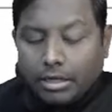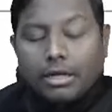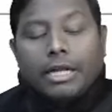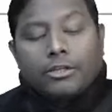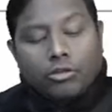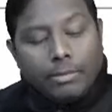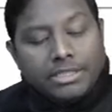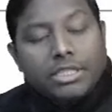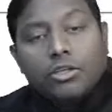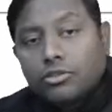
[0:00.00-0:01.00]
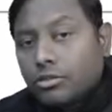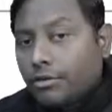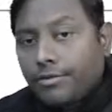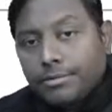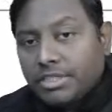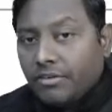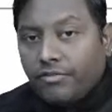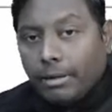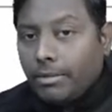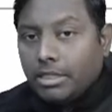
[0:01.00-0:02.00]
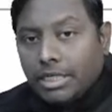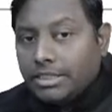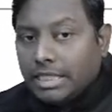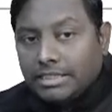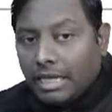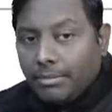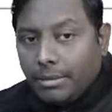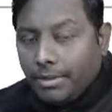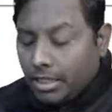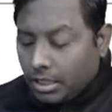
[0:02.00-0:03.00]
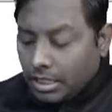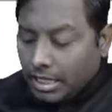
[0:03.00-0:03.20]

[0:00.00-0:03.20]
Clarithromycin is also coming from the same family, that is enzyme inhibitor,